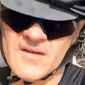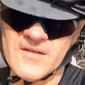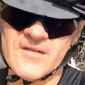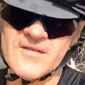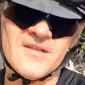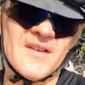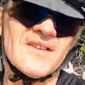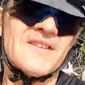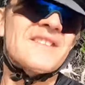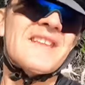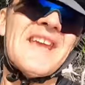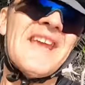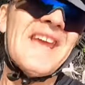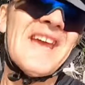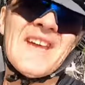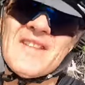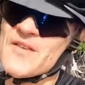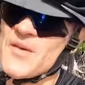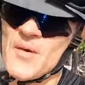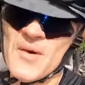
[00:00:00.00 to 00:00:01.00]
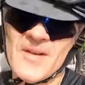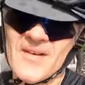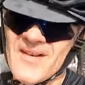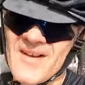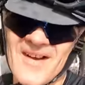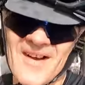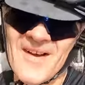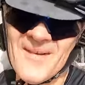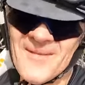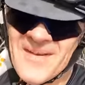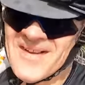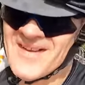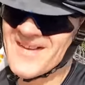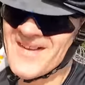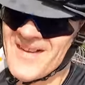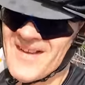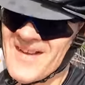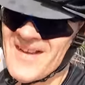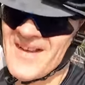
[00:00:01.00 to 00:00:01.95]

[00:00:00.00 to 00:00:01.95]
I just can't do it.